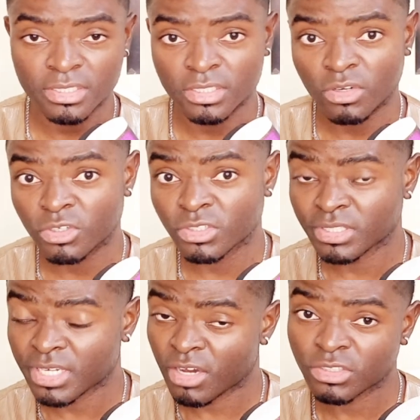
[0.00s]
or
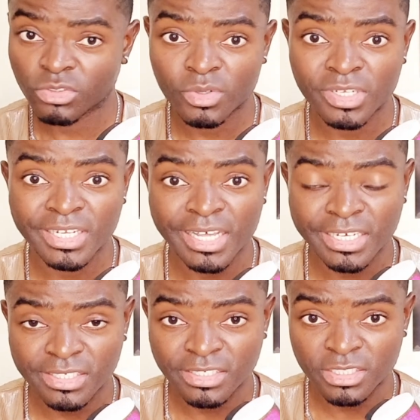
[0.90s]
down into a
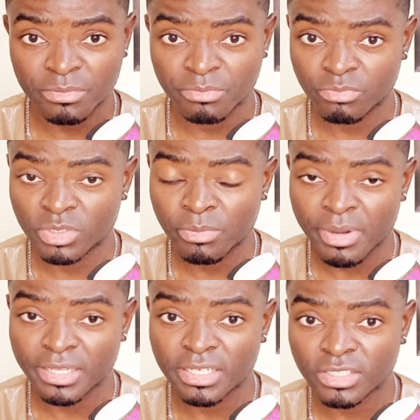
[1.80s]
relationship with the
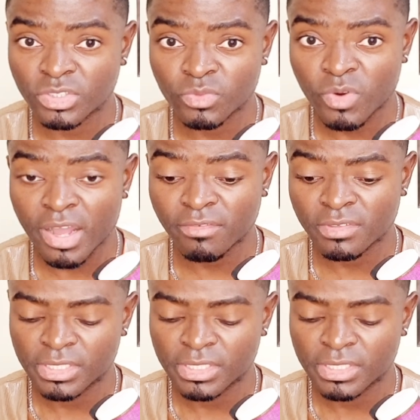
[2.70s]
partners you have.